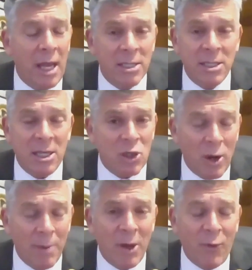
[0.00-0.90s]
it's
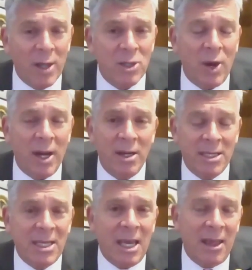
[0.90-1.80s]
extremely frustrating
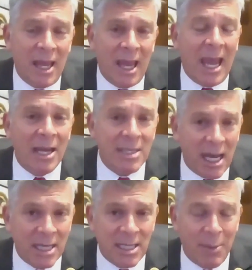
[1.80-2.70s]
to see the
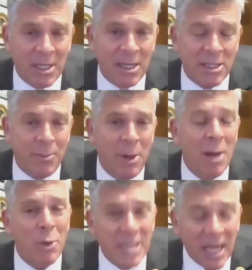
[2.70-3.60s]
anti-Semitism,
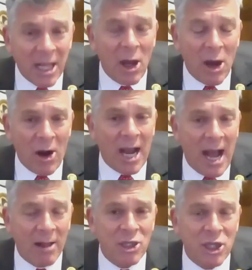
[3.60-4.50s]
particularly on our
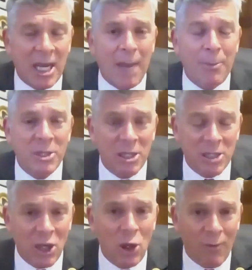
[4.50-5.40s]
college
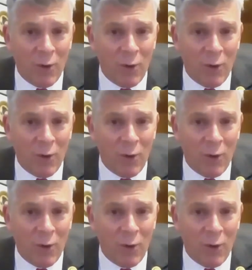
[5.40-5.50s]
campuses and